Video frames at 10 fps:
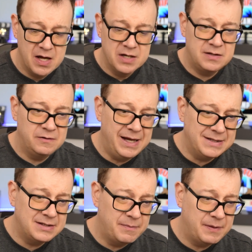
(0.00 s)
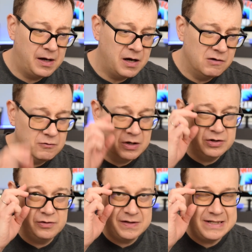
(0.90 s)
So next up, I
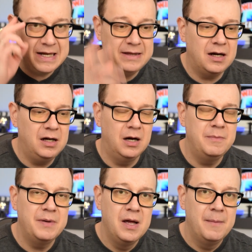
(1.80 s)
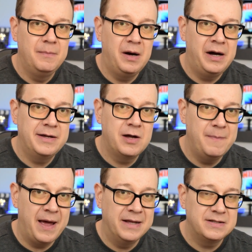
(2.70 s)
want to set up my
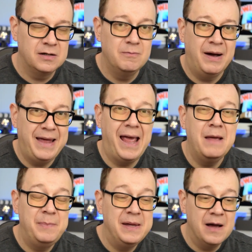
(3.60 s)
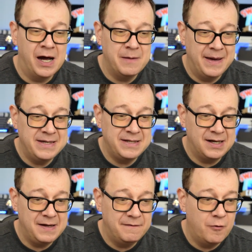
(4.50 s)
command, so my API
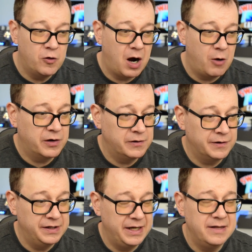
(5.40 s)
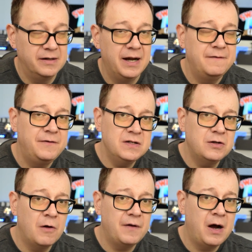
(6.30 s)
basically for coordinator. And first
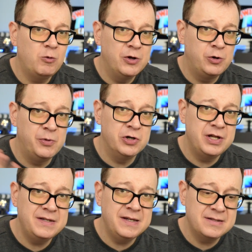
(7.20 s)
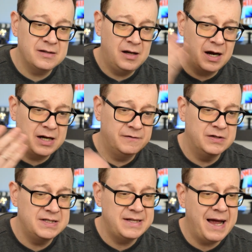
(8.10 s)
off, I want to push. This is uh, kind of a
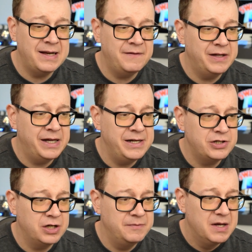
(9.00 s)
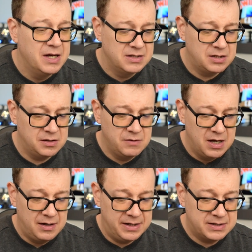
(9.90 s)
stack navigation. So
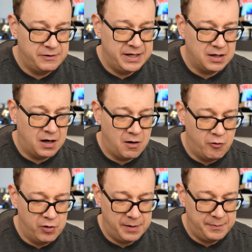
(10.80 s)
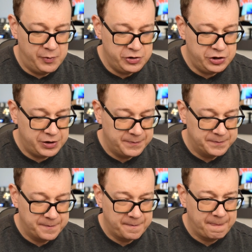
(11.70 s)
let's create our push
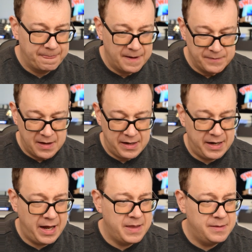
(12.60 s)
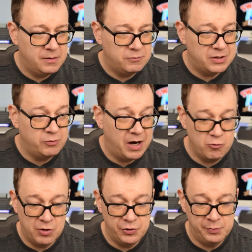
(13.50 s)
and uh, what do I
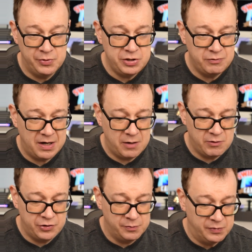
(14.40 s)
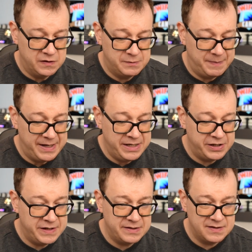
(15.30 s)
want to push? Well, I want to push
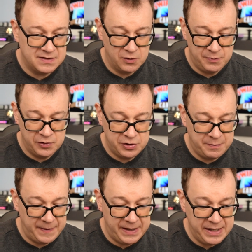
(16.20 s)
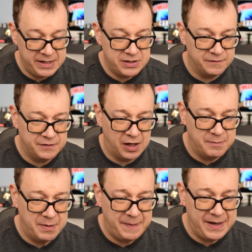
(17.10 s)
pages, so push page of
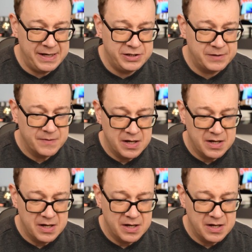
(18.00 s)
type page.